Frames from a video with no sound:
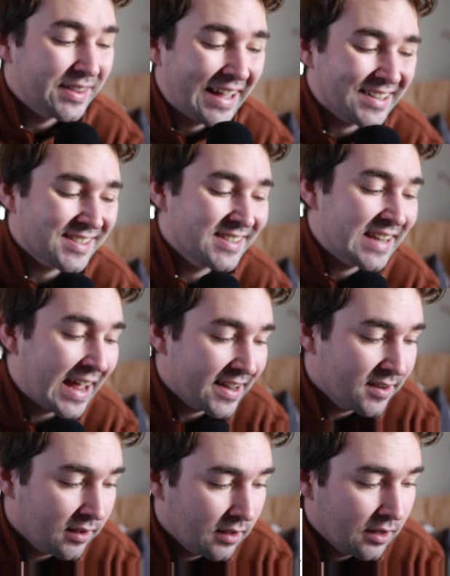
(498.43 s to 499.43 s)
That
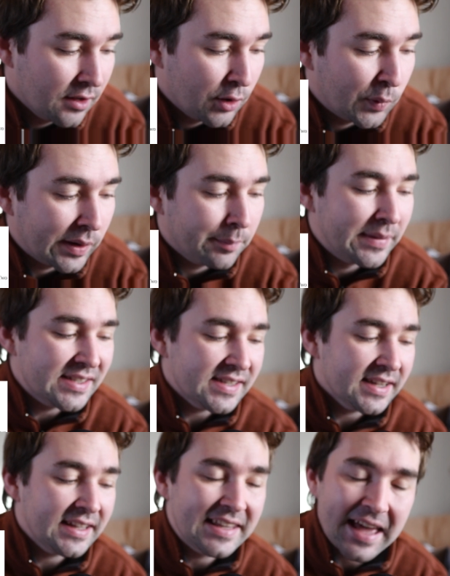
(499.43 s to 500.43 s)
said, we're
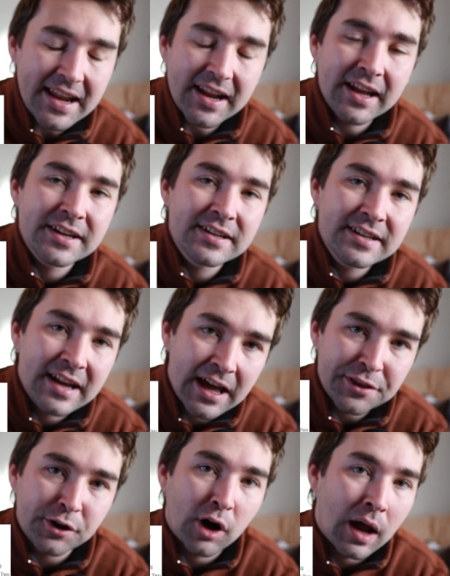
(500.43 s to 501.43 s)
missing yet
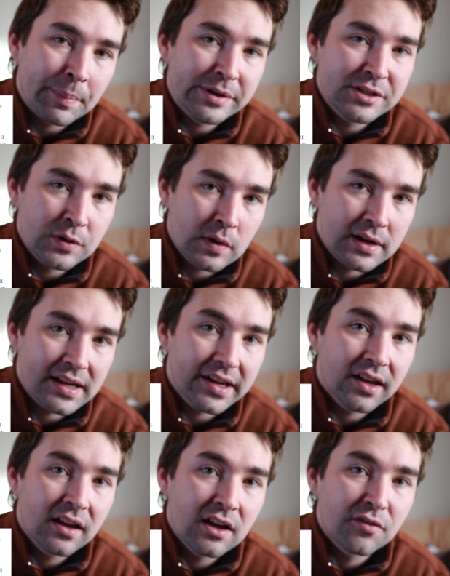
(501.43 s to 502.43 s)
another opportunity